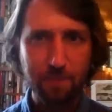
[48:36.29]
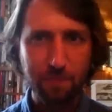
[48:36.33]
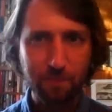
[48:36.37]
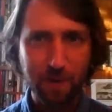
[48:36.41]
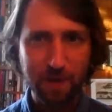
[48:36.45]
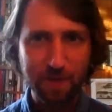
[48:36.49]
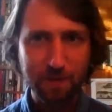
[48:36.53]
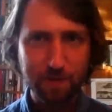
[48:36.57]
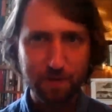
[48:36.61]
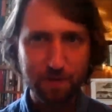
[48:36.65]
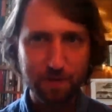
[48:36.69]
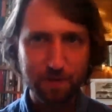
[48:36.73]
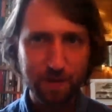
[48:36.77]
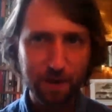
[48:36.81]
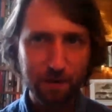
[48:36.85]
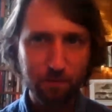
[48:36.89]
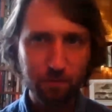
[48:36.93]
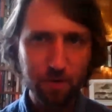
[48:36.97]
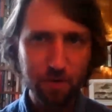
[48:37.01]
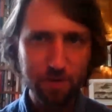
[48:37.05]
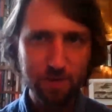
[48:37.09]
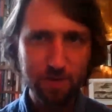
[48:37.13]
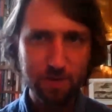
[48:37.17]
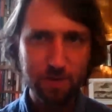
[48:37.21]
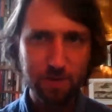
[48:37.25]
But there
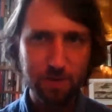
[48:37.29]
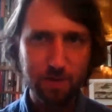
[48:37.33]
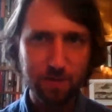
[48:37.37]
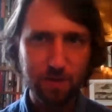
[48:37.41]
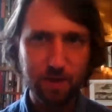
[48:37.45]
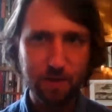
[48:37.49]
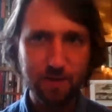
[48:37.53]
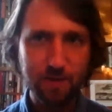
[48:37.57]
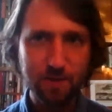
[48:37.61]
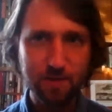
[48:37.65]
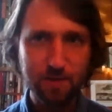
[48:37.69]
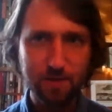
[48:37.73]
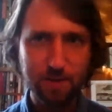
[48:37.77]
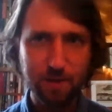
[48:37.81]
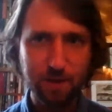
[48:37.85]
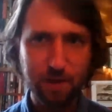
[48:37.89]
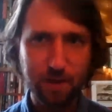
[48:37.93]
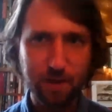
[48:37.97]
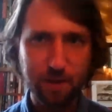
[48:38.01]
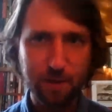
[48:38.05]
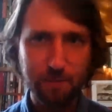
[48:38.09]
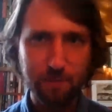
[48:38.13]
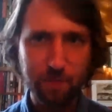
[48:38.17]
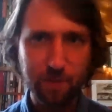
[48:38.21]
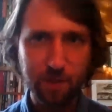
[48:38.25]
is
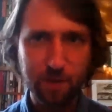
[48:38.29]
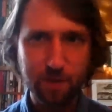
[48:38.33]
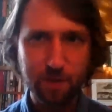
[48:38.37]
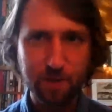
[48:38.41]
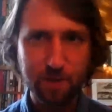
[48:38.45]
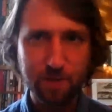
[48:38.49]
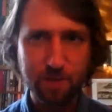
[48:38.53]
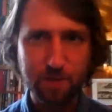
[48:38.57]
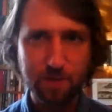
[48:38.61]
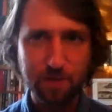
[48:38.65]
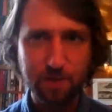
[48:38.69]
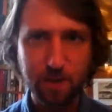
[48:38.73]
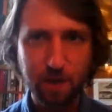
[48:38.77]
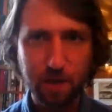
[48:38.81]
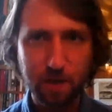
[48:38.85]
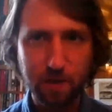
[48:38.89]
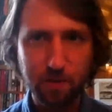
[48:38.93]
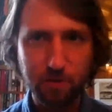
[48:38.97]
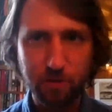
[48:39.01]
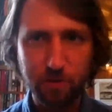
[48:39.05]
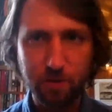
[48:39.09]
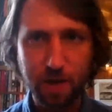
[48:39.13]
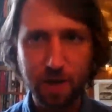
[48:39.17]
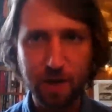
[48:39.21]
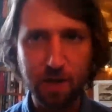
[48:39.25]
his
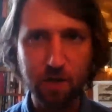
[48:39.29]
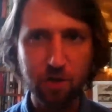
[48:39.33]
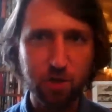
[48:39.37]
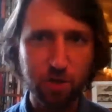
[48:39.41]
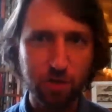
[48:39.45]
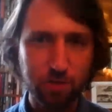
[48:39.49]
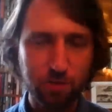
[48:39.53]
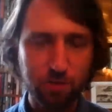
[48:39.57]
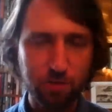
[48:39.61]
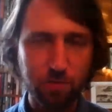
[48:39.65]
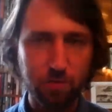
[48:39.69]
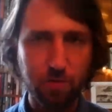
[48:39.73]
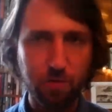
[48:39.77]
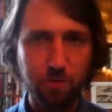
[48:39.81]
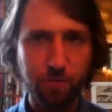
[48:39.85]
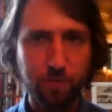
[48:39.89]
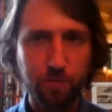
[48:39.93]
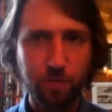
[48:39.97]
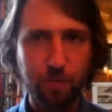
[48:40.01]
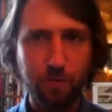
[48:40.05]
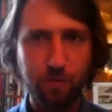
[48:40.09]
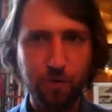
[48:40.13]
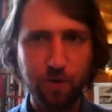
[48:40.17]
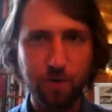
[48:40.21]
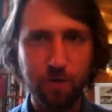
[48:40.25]
introduction to
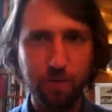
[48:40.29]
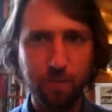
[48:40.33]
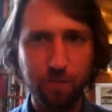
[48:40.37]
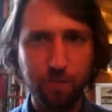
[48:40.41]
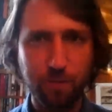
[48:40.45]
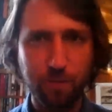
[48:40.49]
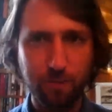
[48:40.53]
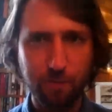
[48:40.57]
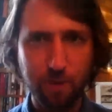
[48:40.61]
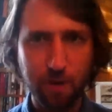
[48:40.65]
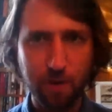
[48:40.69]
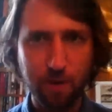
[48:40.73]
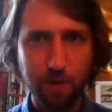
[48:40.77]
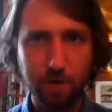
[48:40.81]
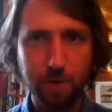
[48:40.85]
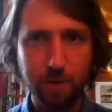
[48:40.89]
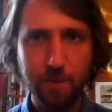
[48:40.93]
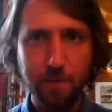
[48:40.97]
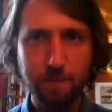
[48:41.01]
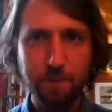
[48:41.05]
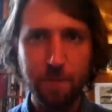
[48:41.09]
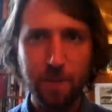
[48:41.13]
Freedom from Here,